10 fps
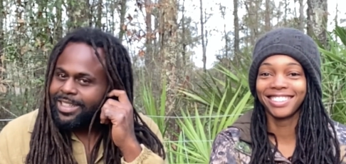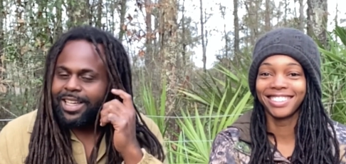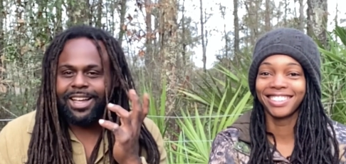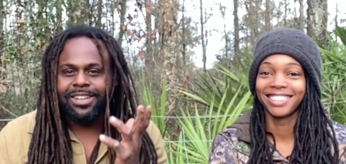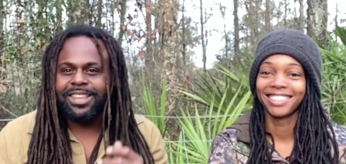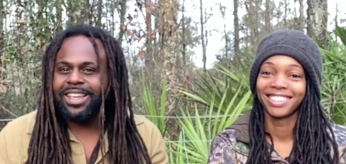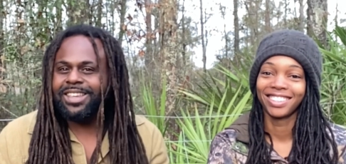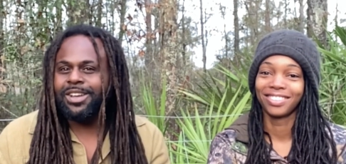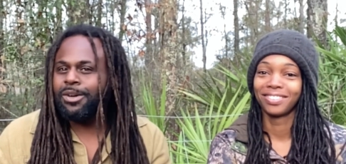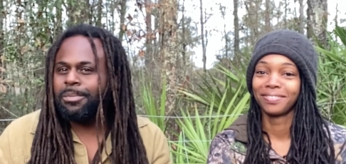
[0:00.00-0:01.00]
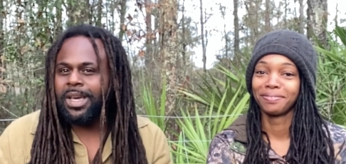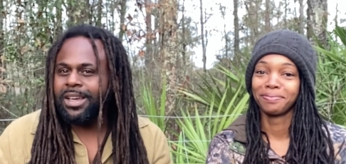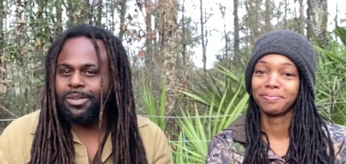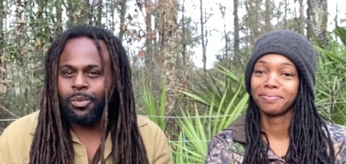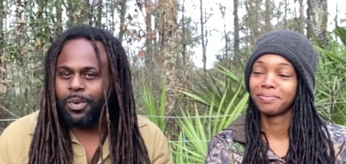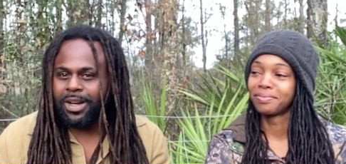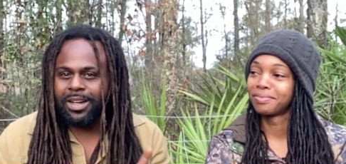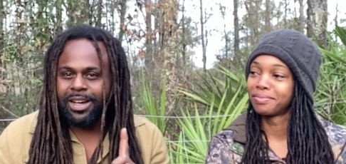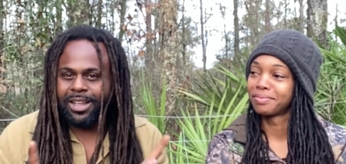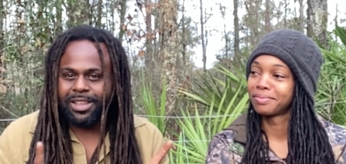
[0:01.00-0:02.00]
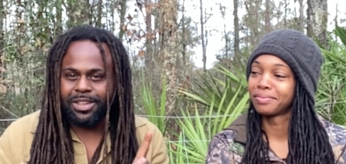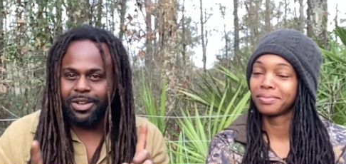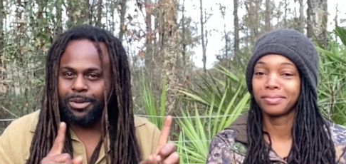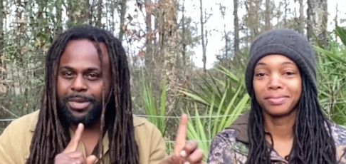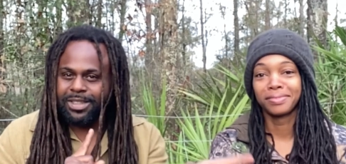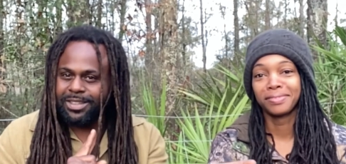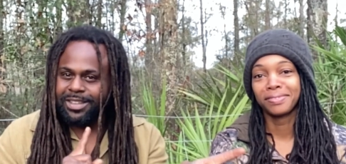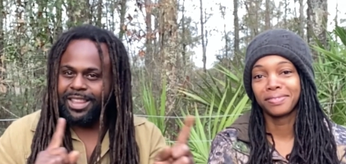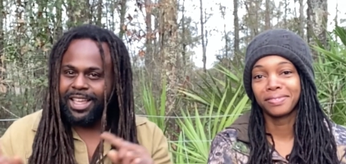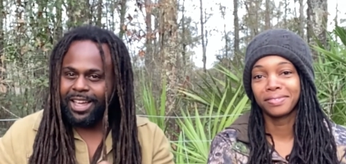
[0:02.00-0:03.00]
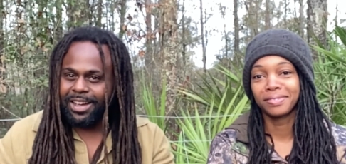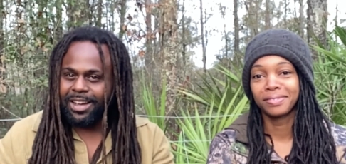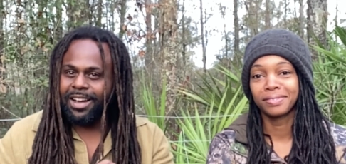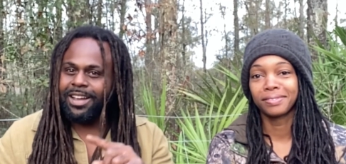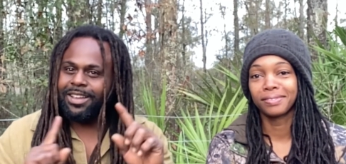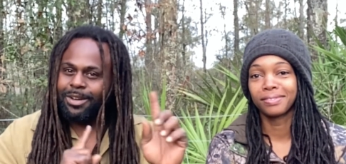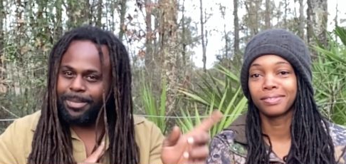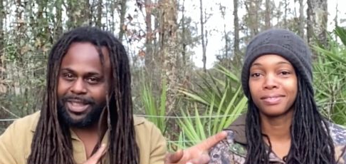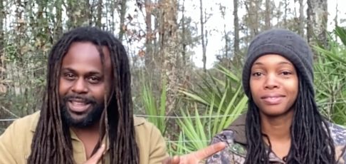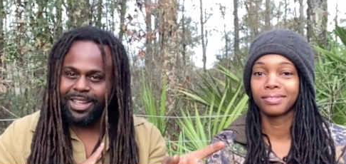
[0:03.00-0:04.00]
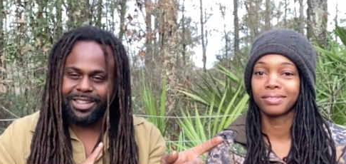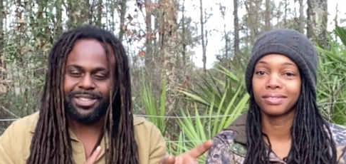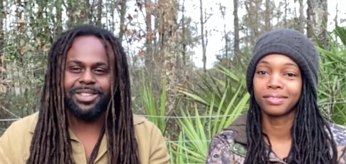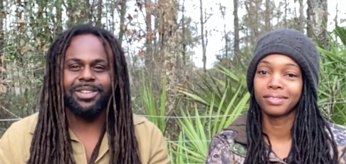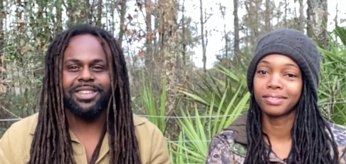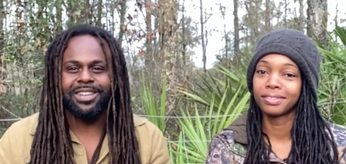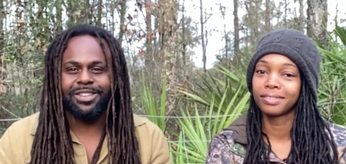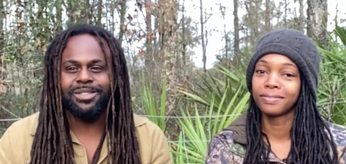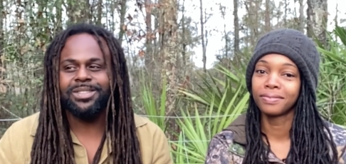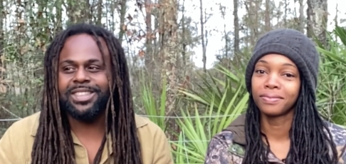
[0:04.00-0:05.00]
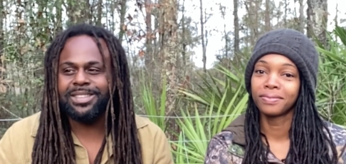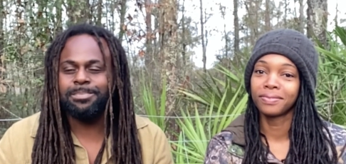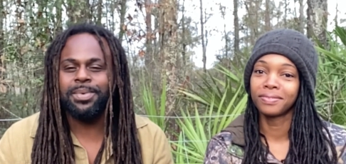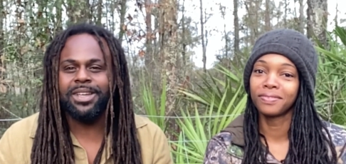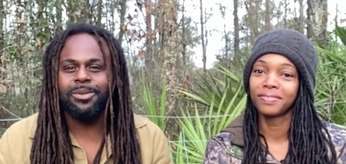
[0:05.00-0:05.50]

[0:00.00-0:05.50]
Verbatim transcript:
Speaker 1: I don't think you're gonna make one or the other. You're gonna be there or you're gonna be there. So, you know, just pick